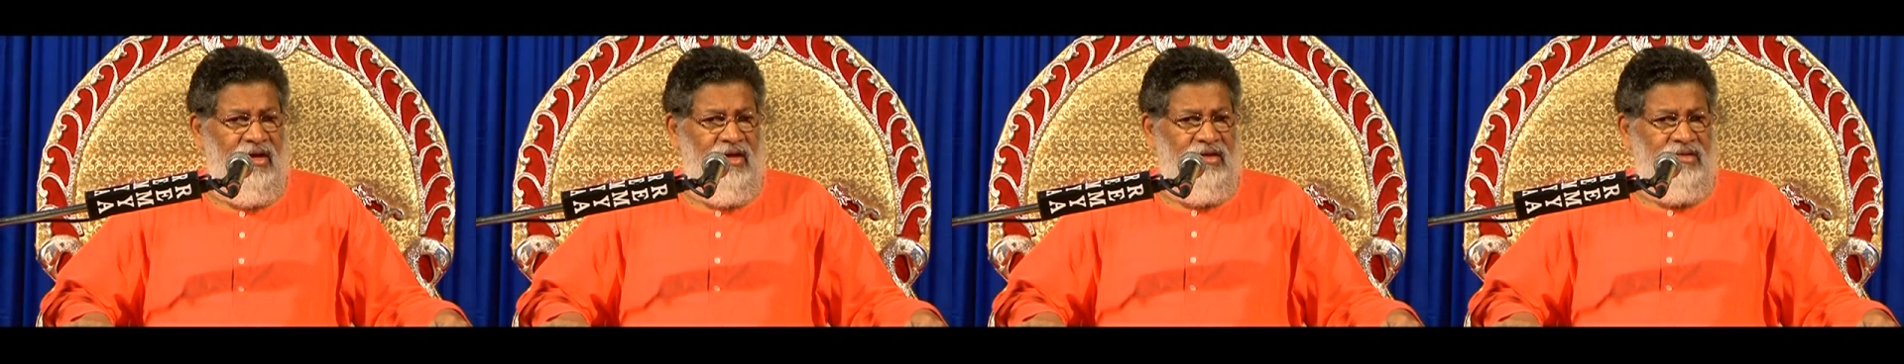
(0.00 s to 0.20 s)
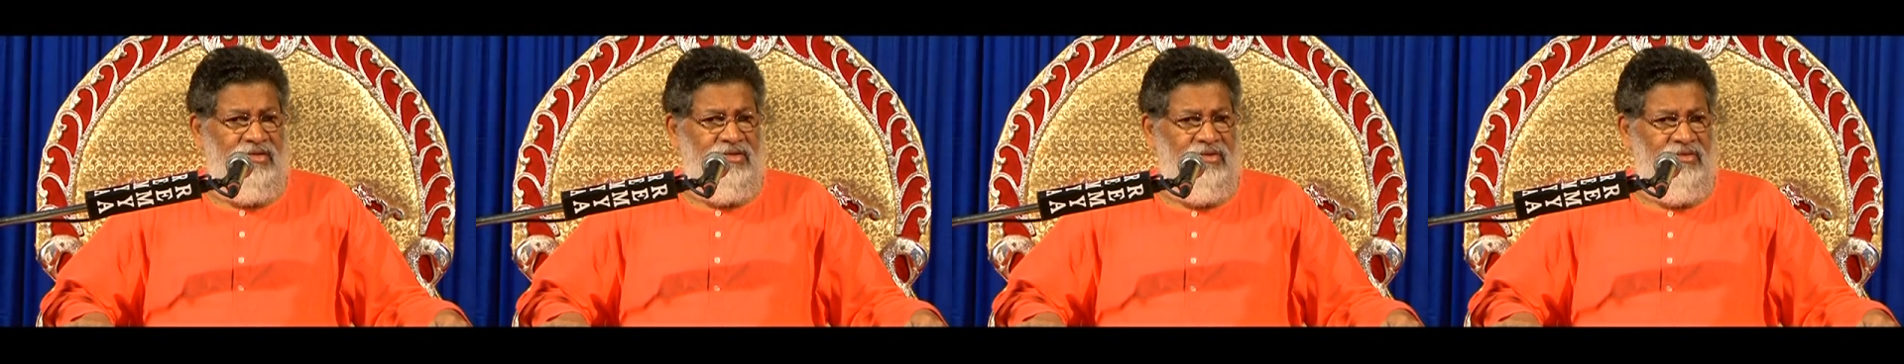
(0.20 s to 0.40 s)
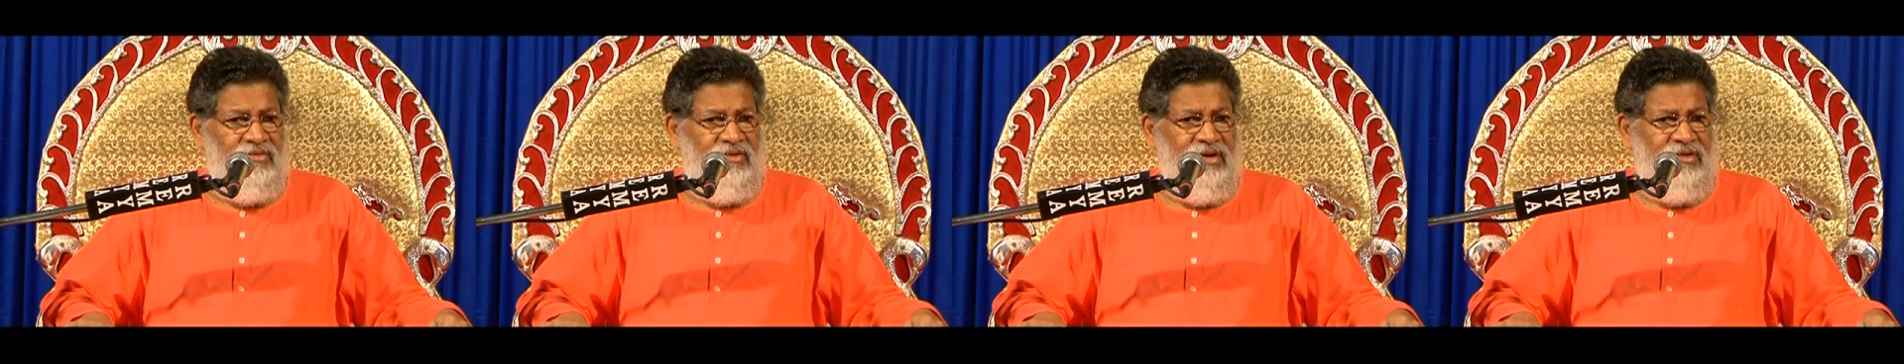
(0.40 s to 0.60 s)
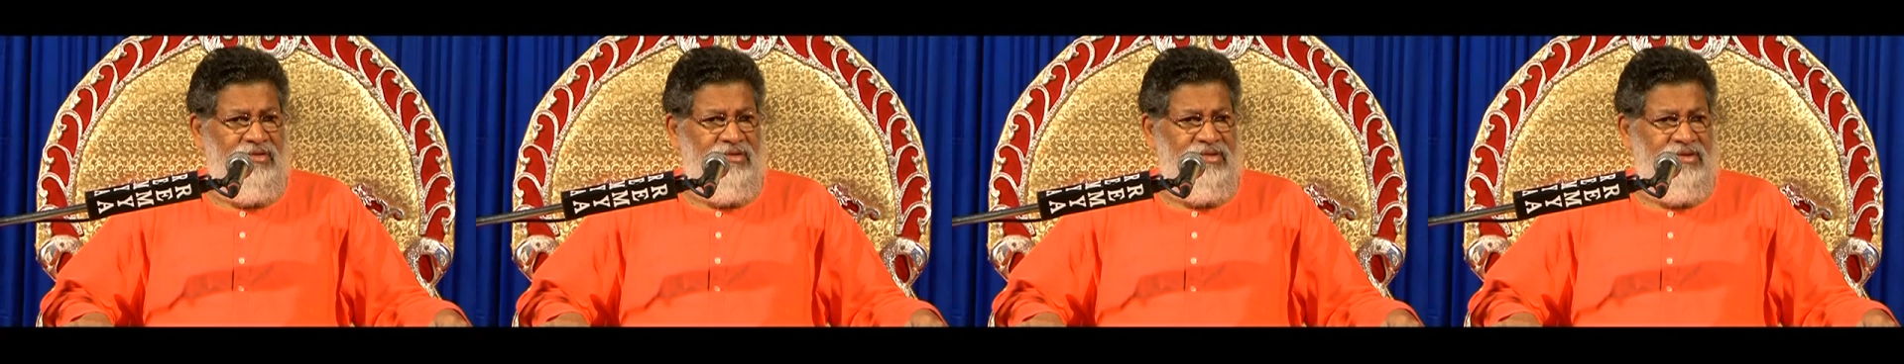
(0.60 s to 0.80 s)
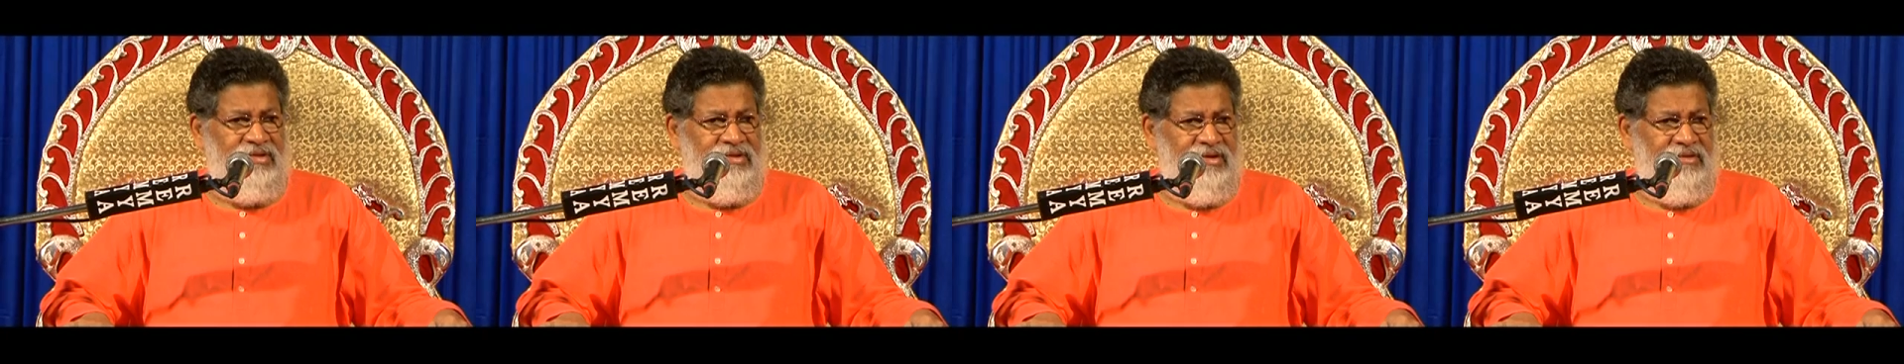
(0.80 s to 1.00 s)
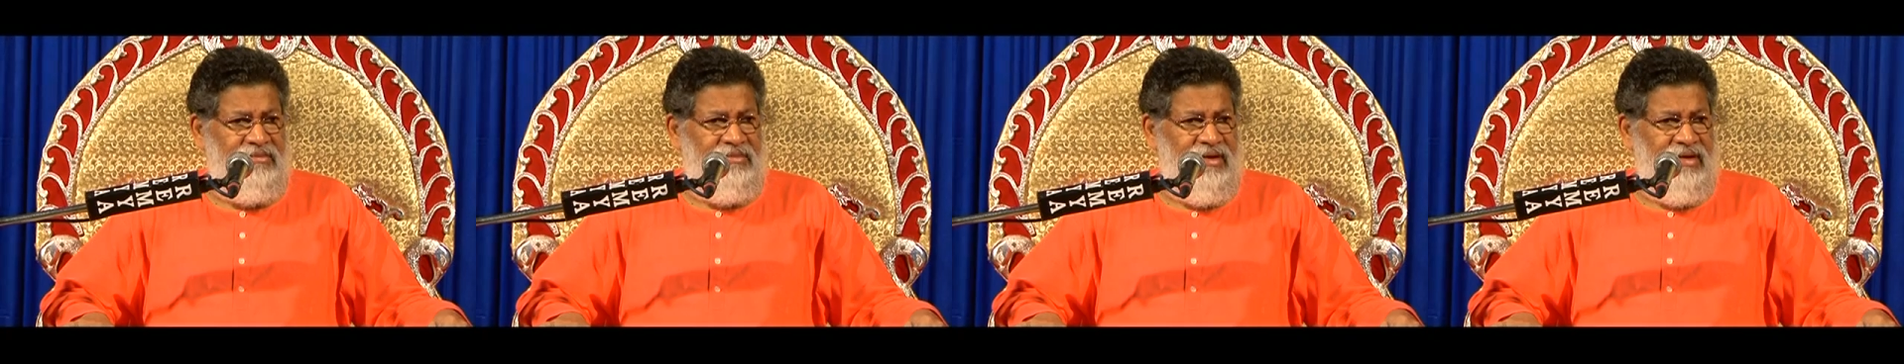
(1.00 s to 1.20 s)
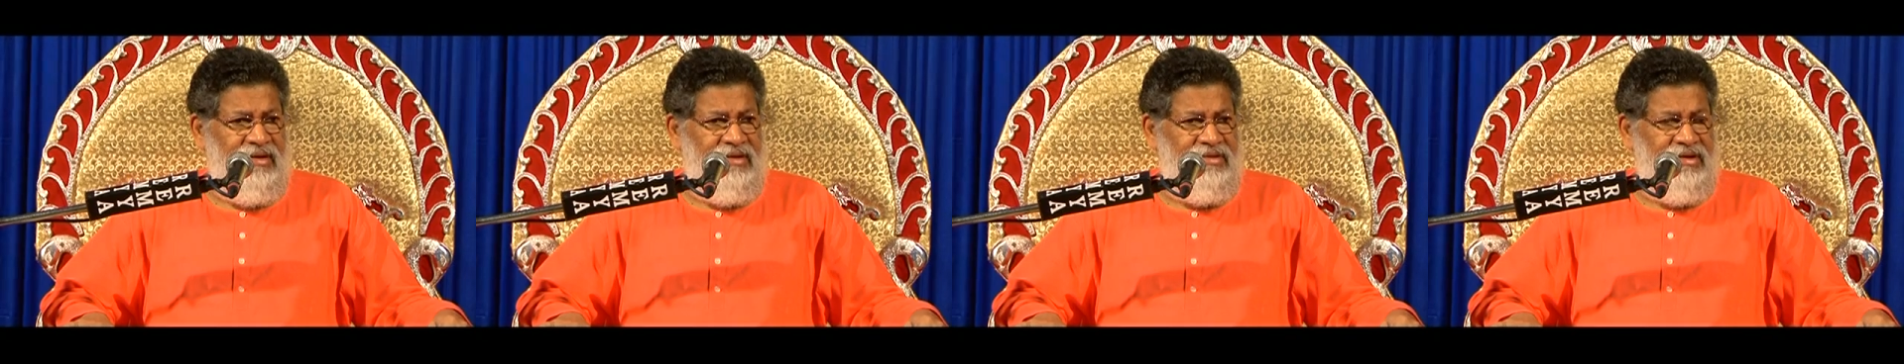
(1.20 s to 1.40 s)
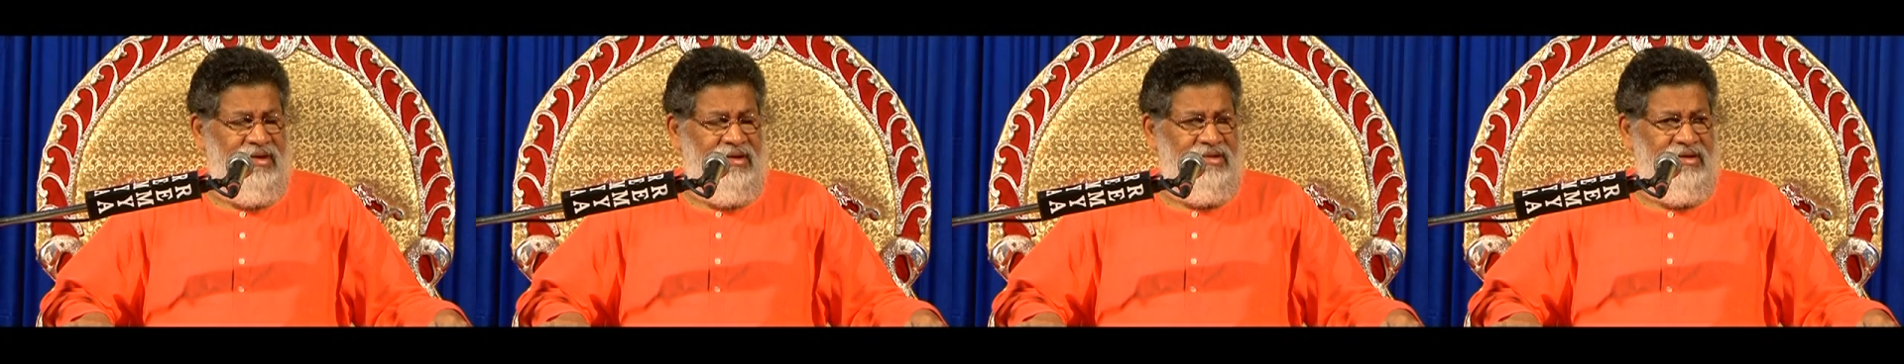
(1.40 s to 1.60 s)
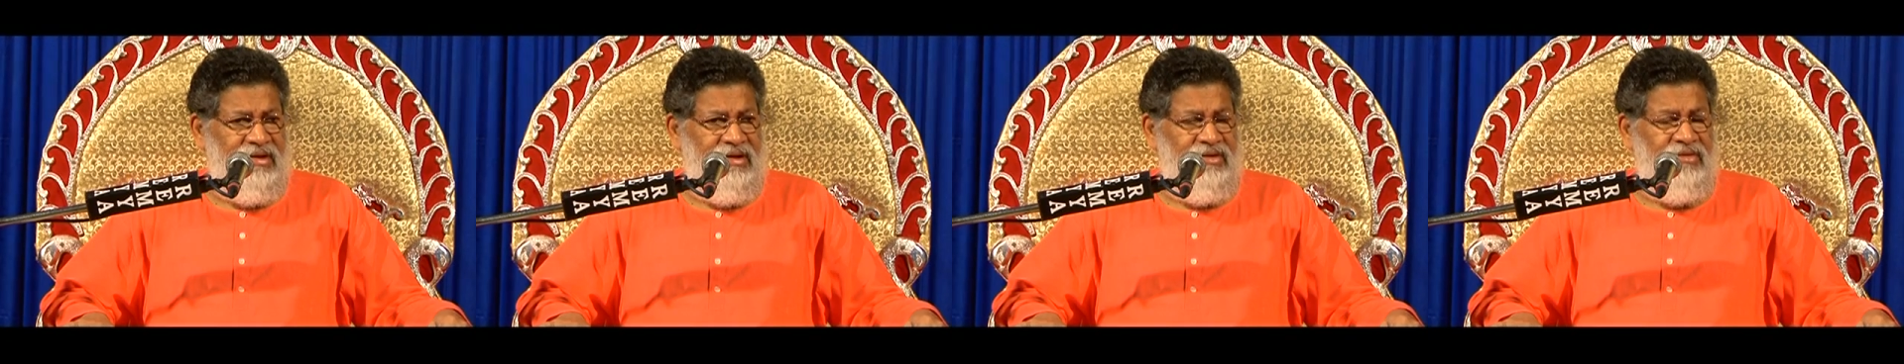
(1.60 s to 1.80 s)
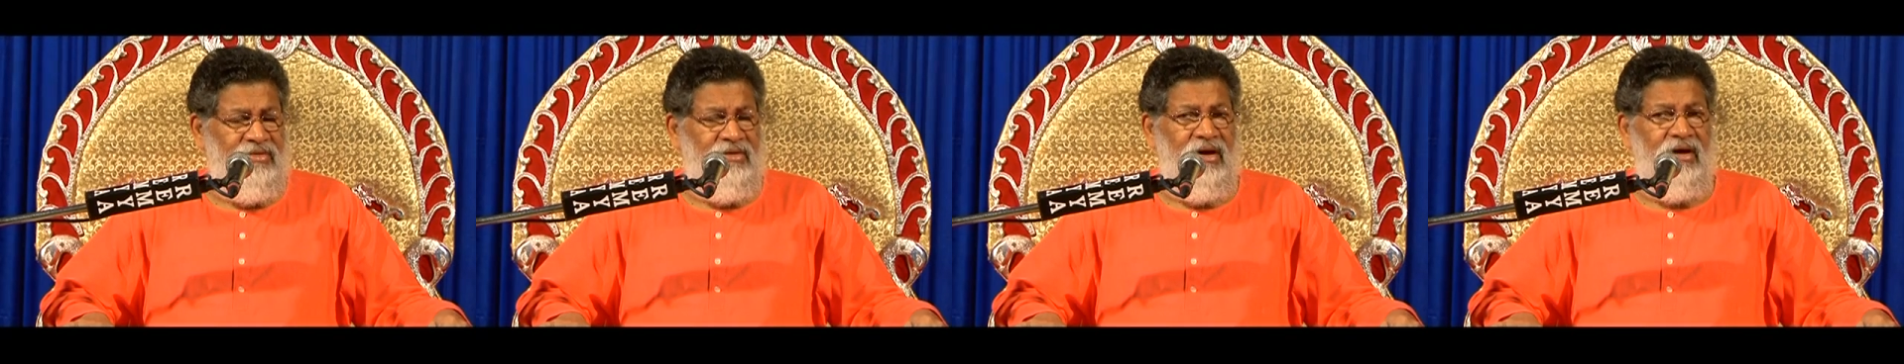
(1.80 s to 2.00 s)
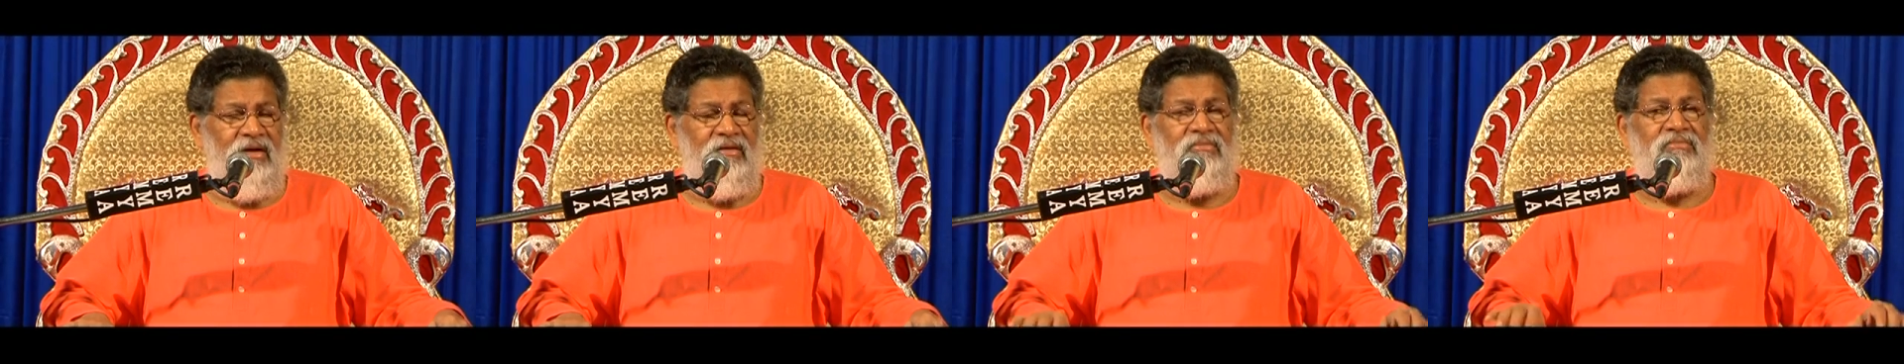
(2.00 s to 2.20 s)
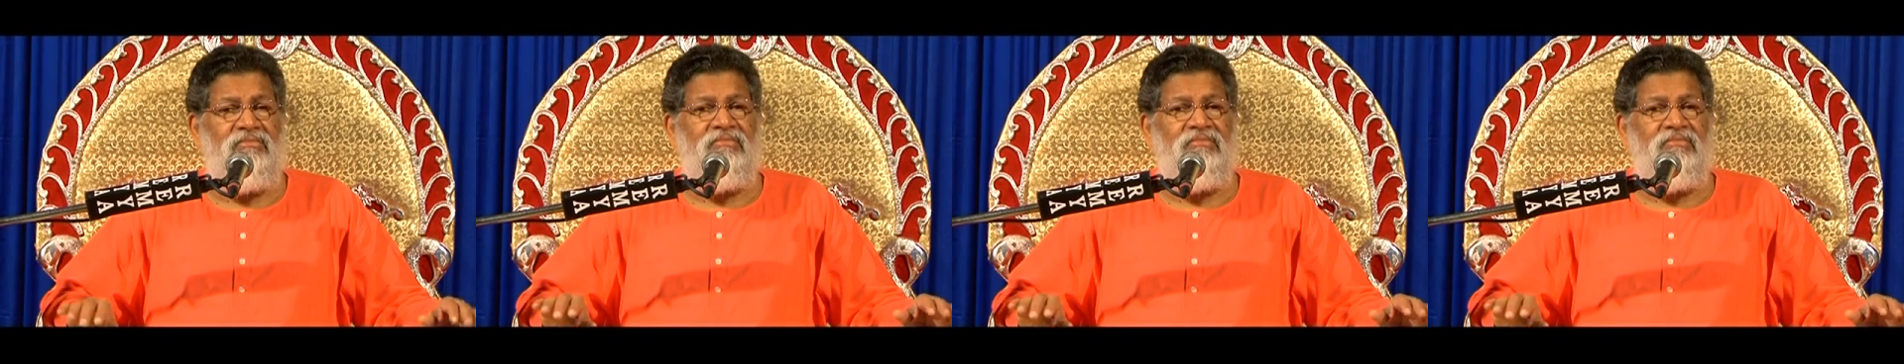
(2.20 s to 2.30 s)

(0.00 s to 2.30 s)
So when you sit in meditation, you are